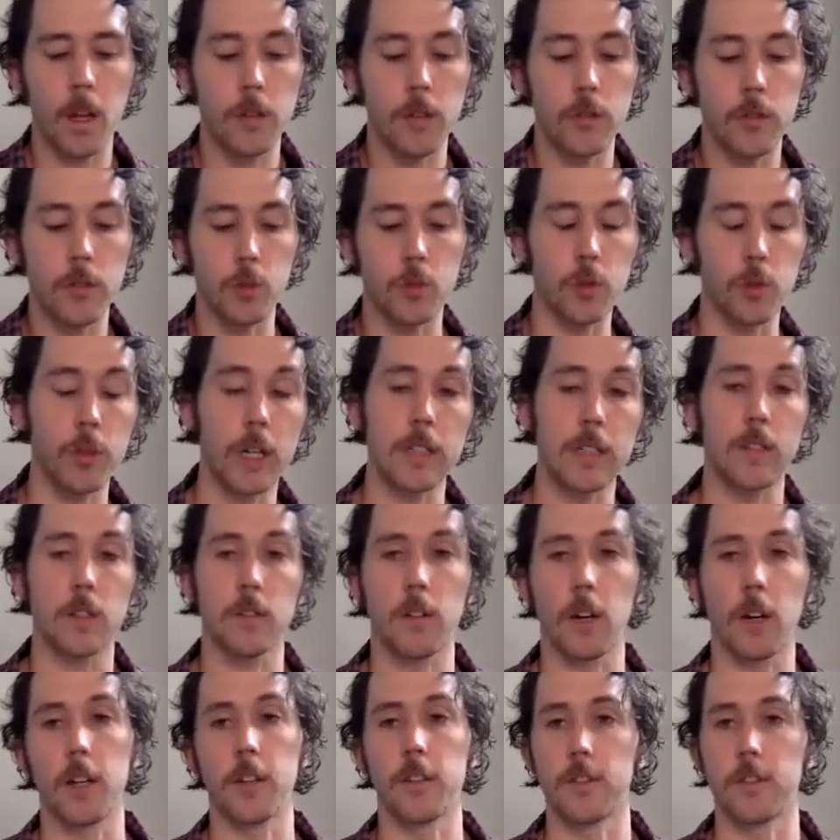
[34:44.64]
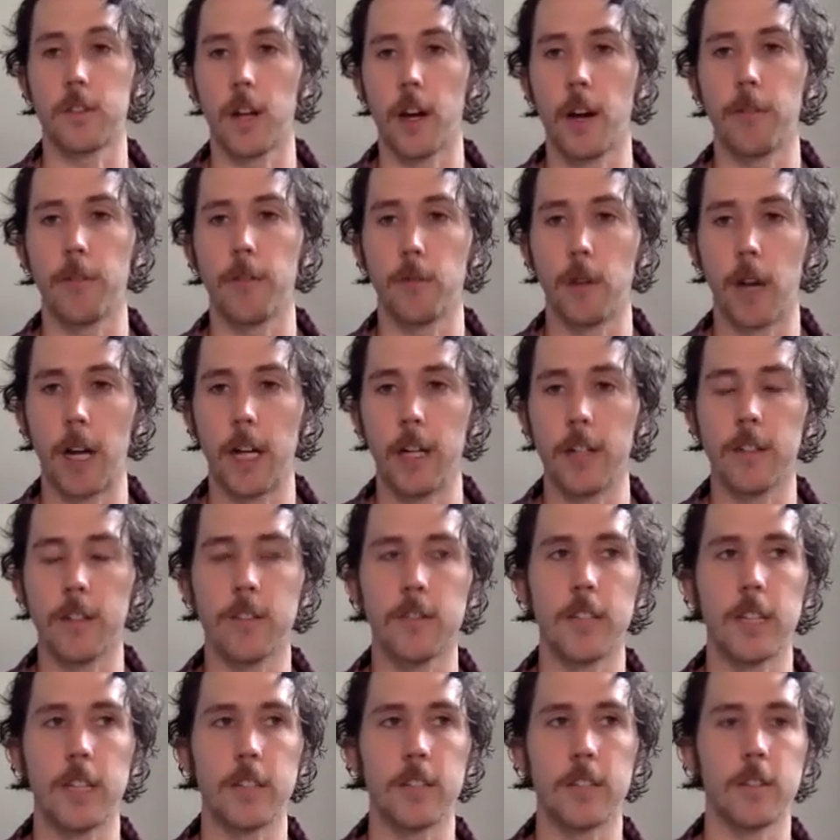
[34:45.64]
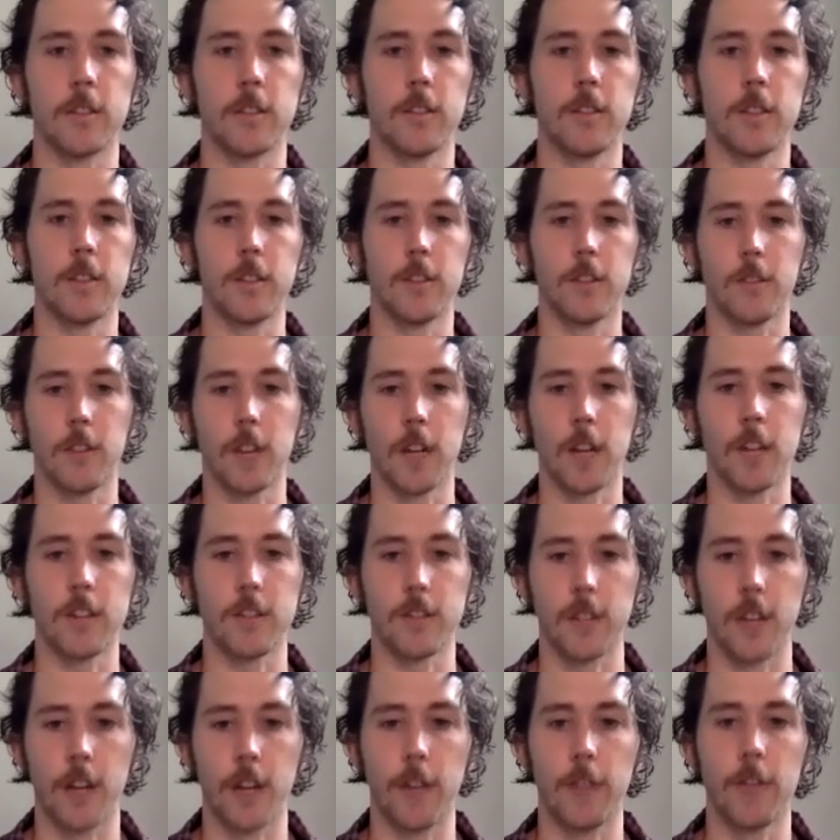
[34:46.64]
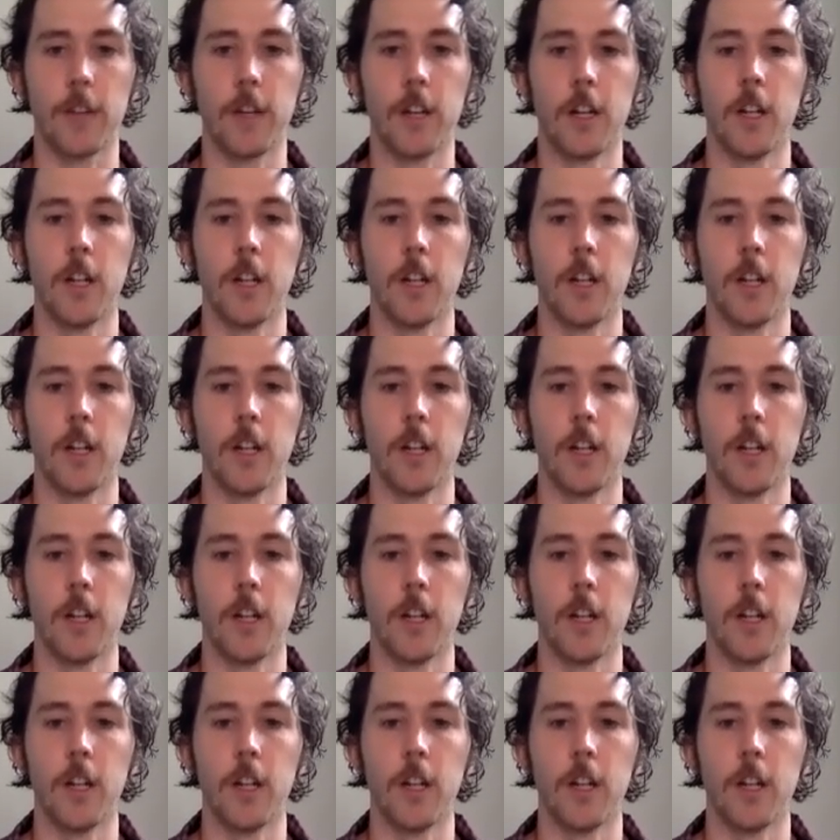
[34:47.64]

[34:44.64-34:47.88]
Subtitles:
so that's a lot of stuff, right? There's a lot of stuff.